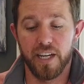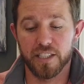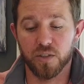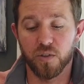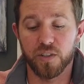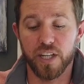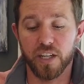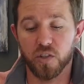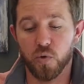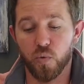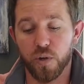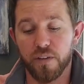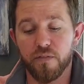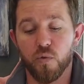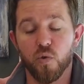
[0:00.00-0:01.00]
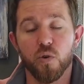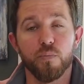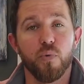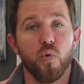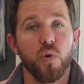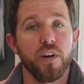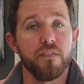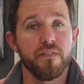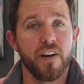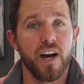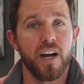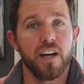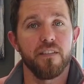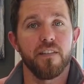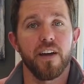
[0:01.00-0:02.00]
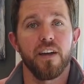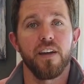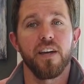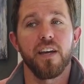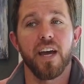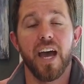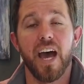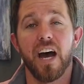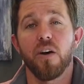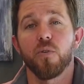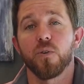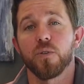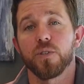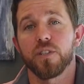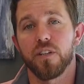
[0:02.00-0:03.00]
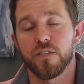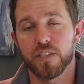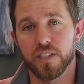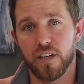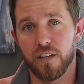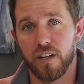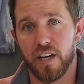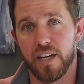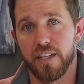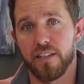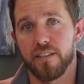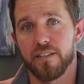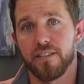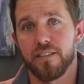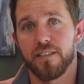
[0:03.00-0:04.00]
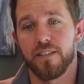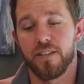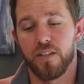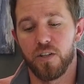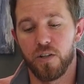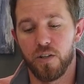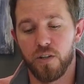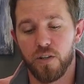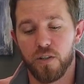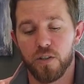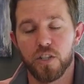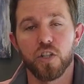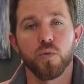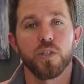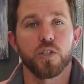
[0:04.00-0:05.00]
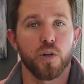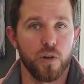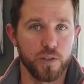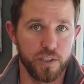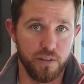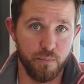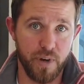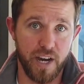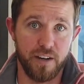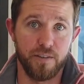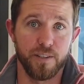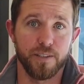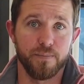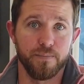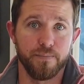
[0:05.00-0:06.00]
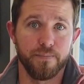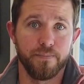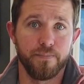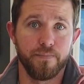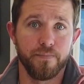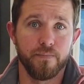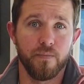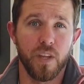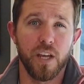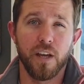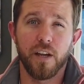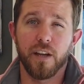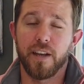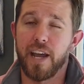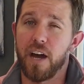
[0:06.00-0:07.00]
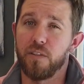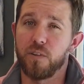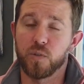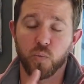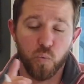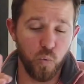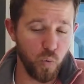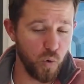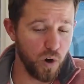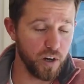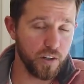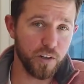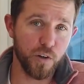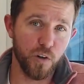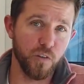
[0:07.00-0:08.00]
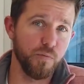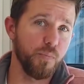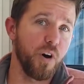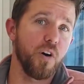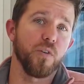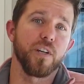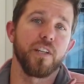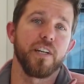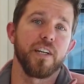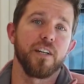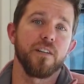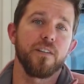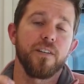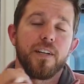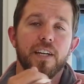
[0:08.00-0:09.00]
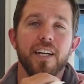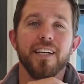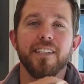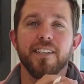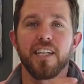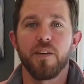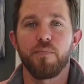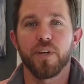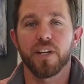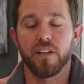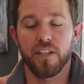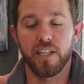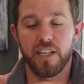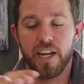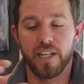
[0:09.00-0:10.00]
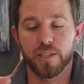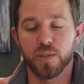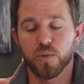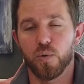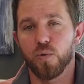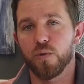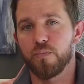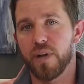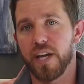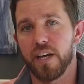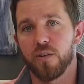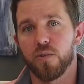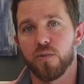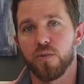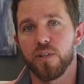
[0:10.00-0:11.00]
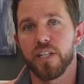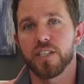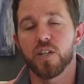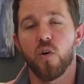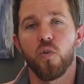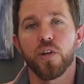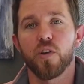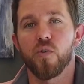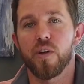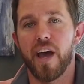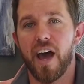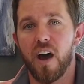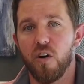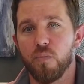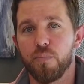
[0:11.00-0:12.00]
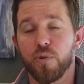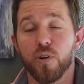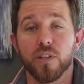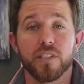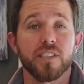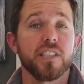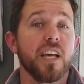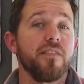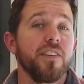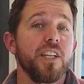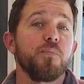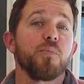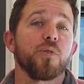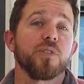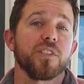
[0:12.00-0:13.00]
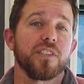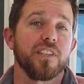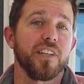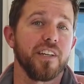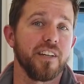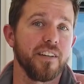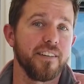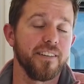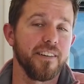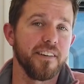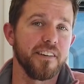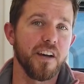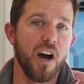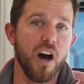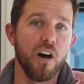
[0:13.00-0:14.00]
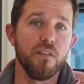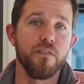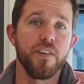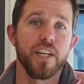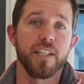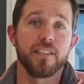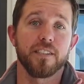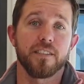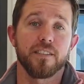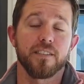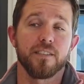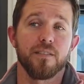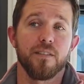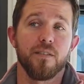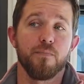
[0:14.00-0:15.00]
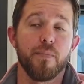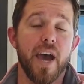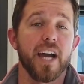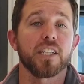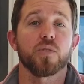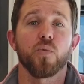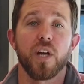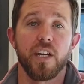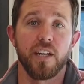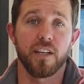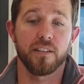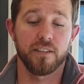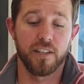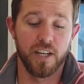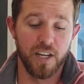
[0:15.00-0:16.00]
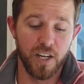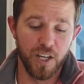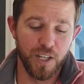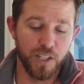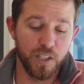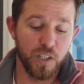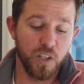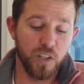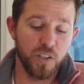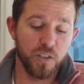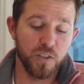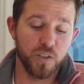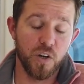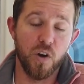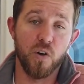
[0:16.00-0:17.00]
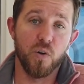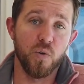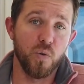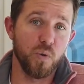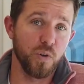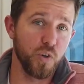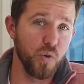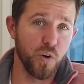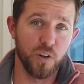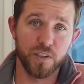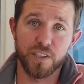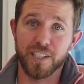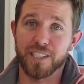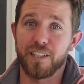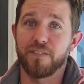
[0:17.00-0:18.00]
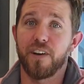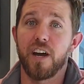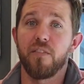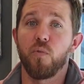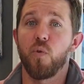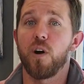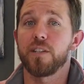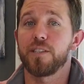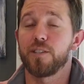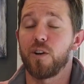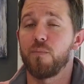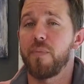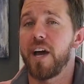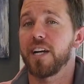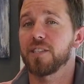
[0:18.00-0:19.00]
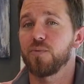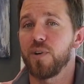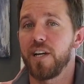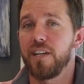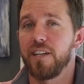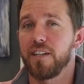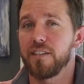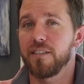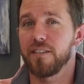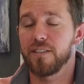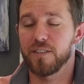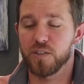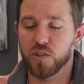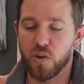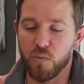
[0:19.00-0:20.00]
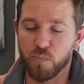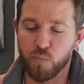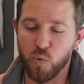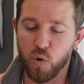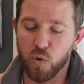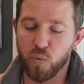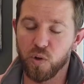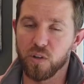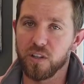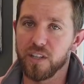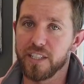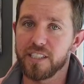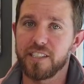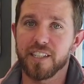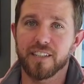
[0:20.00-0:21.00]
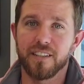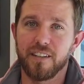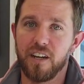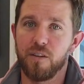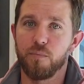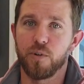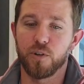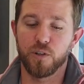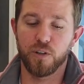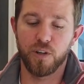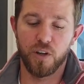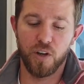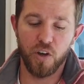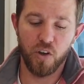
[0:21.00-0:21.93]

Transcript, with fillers: it's going to take 24.5 hours of sunlight to recharge them batteries. Now there's one curveball in there. Typically a solar panel is only going to output 70% of its max rating. So 265 watts is our max rating. So more realistic number,